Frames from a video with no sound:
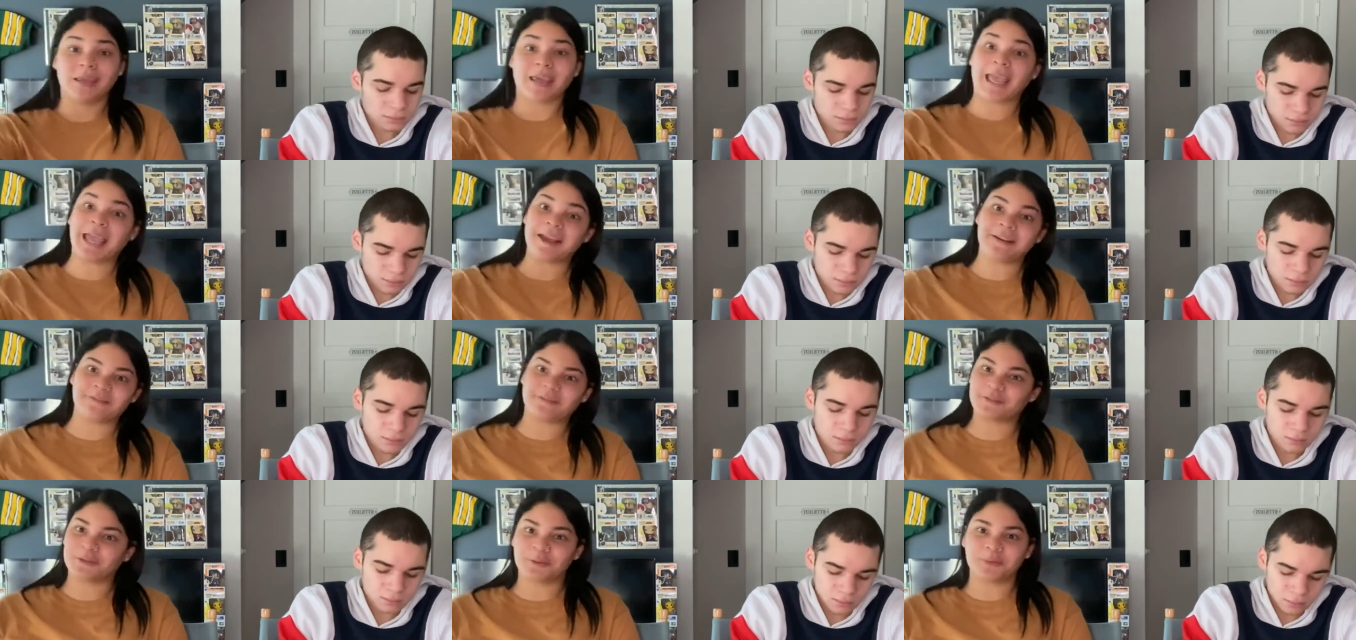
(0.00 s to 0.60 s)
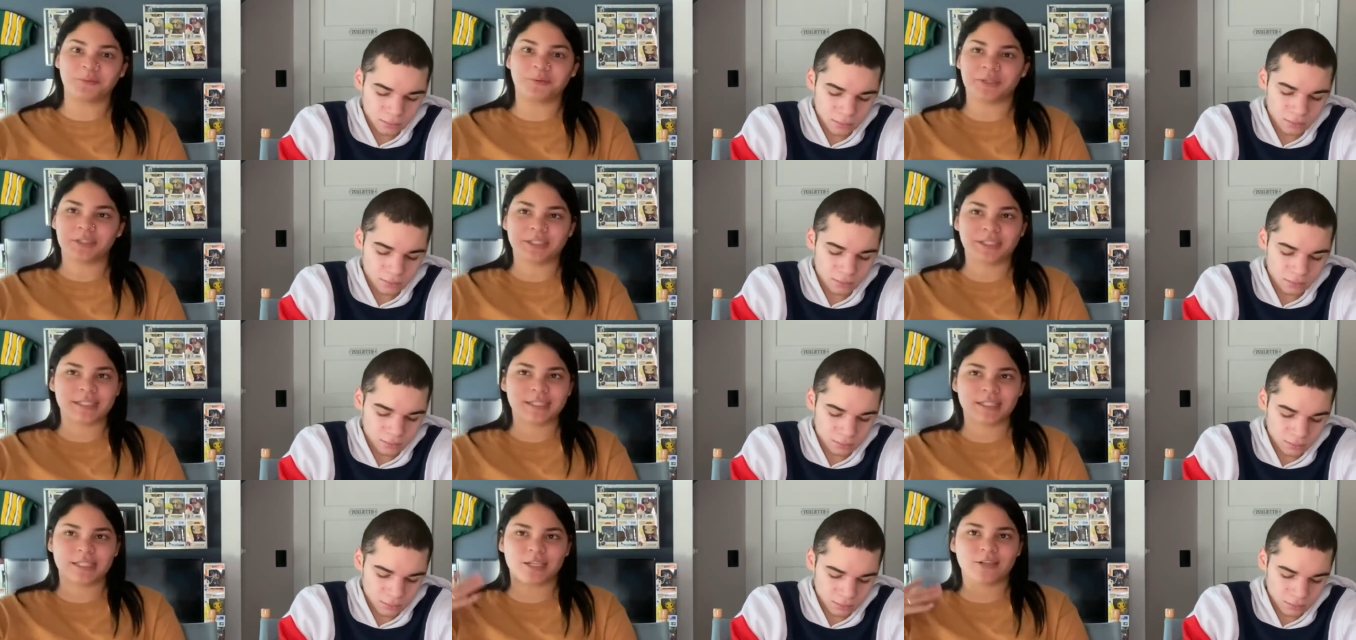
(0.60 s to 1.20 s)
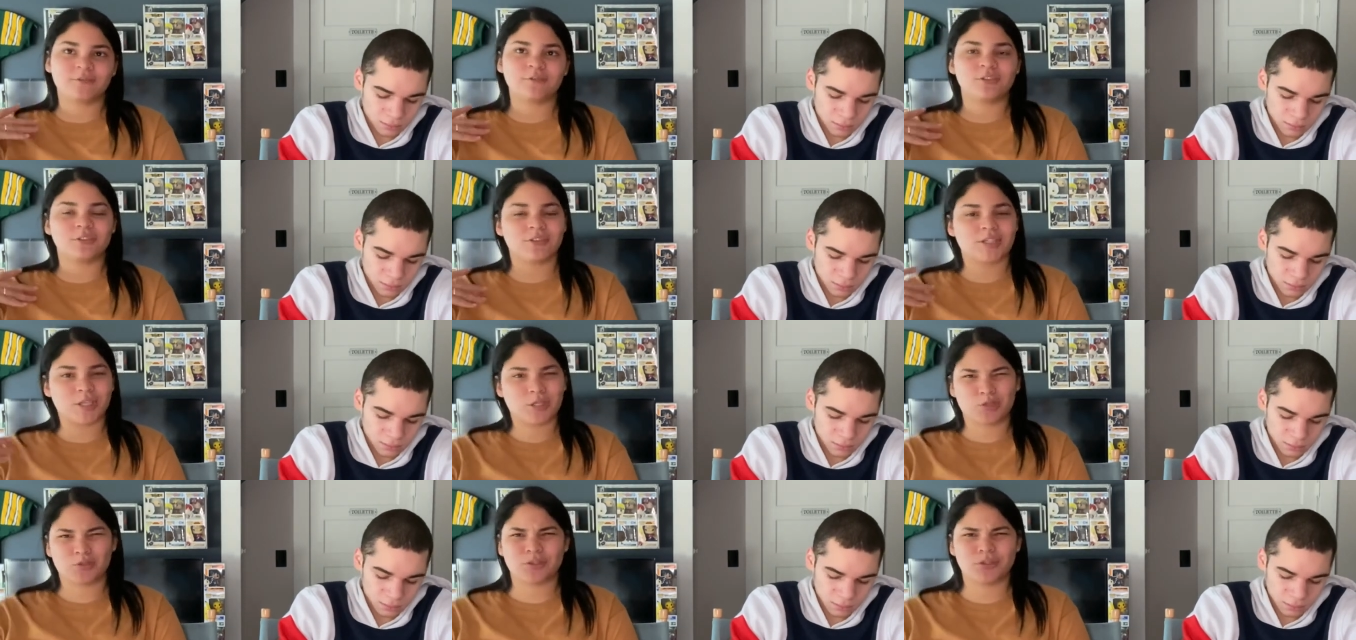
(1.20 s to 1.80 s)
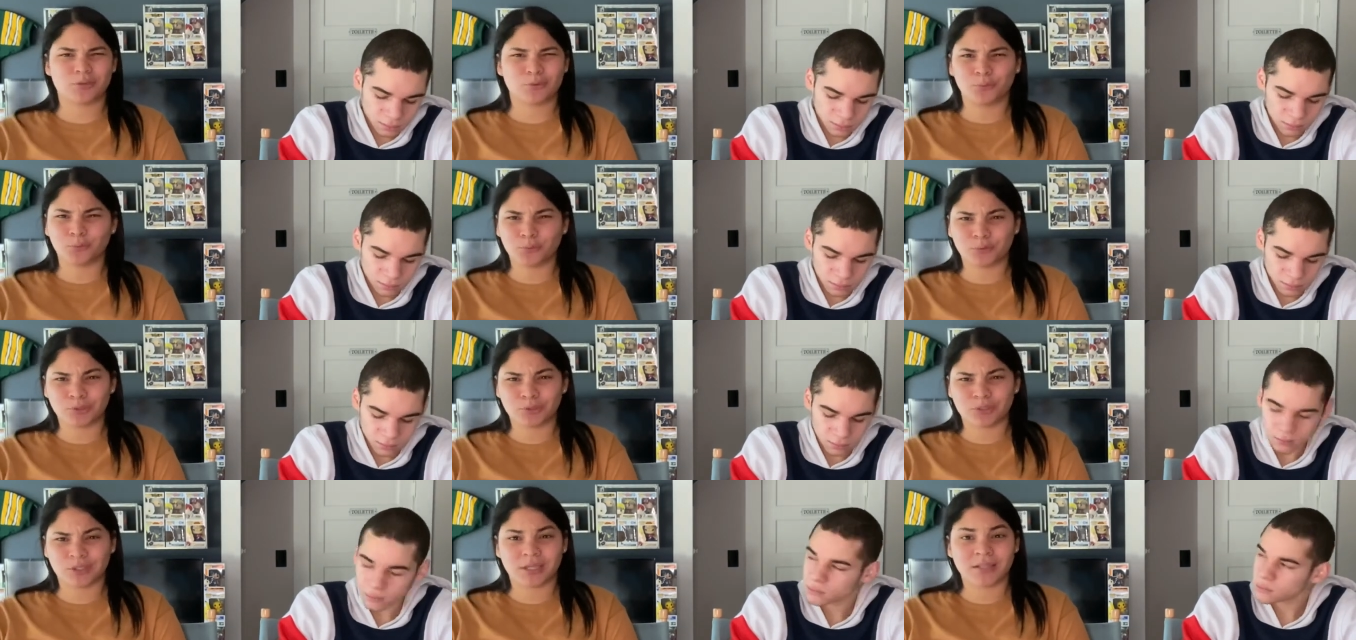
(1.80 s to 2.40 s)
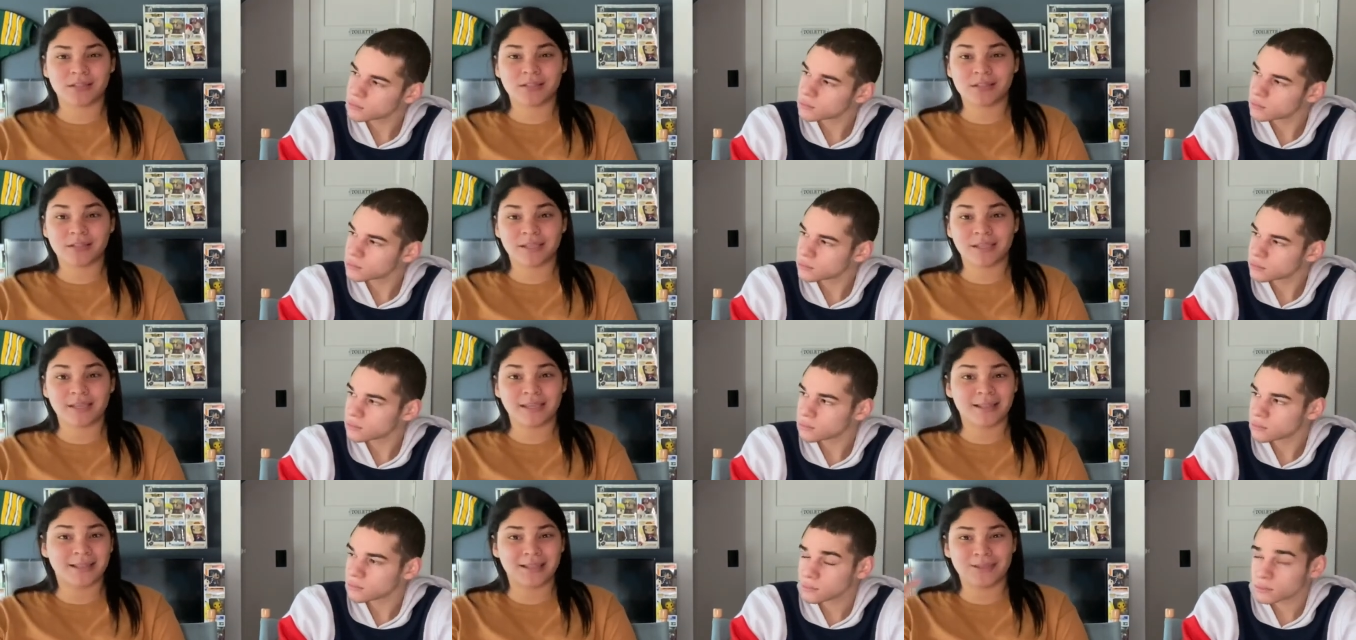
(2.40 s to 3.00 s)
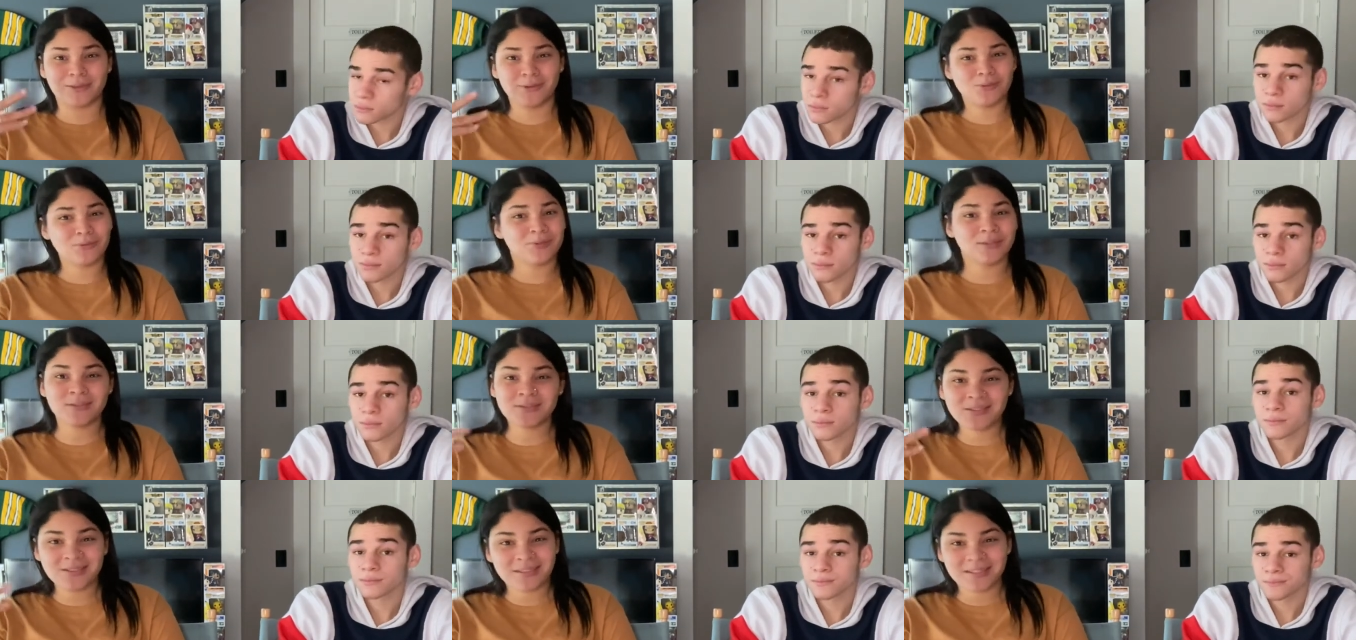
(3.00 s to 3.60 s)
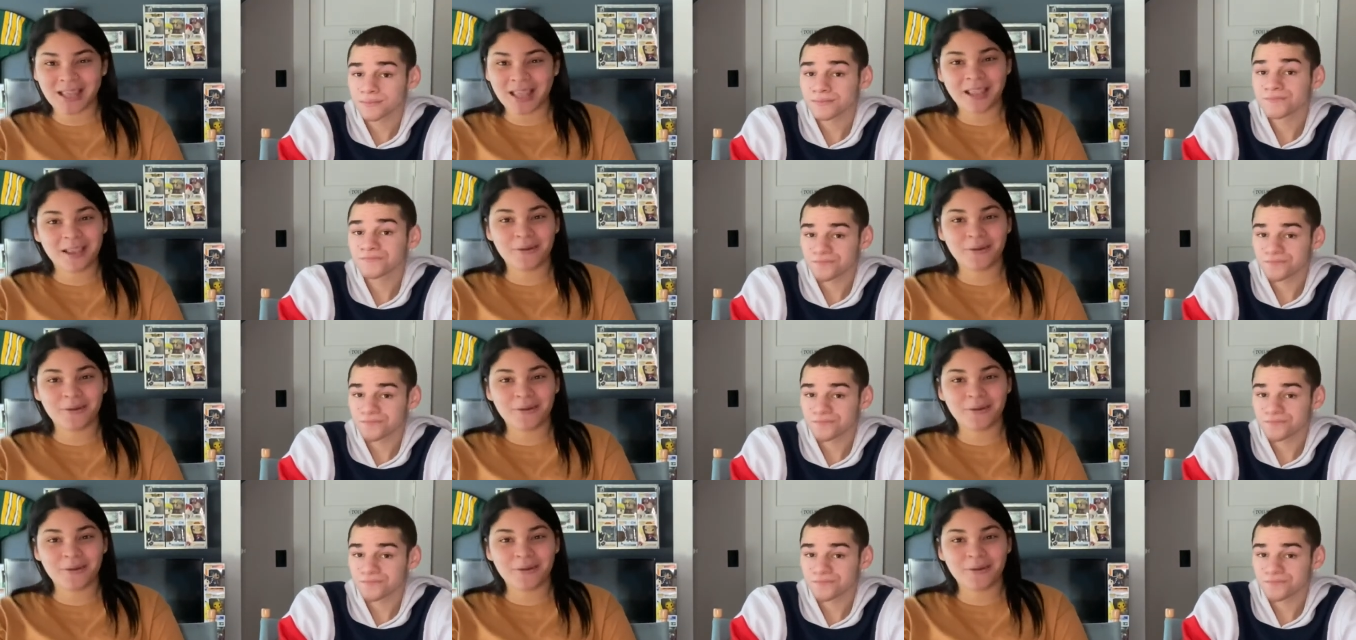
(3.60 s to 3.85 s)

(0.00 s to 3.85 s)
Speaker 1: everyone instead of just like using Google Translate, and then you don't understand